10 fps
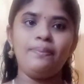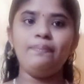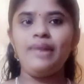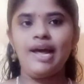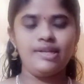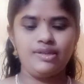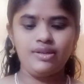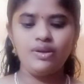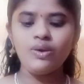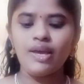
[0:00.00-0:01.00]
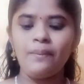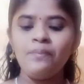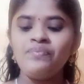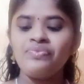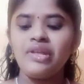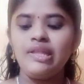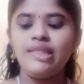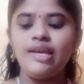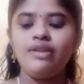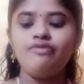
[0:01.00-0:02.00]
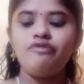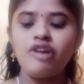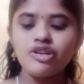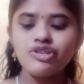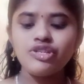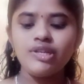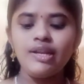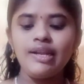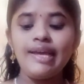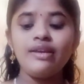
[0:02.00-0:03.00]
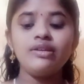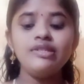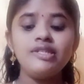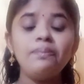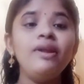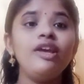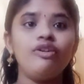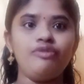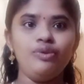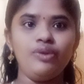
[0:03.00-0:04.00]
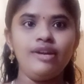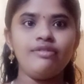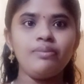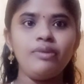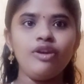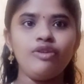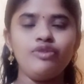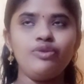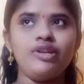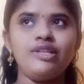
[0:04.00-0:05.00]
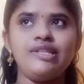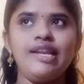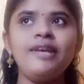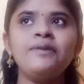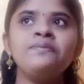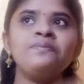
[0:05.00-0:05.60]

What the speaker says: bladder. Okay, then functional, like dribbling of urine. Dribbling of urine is like,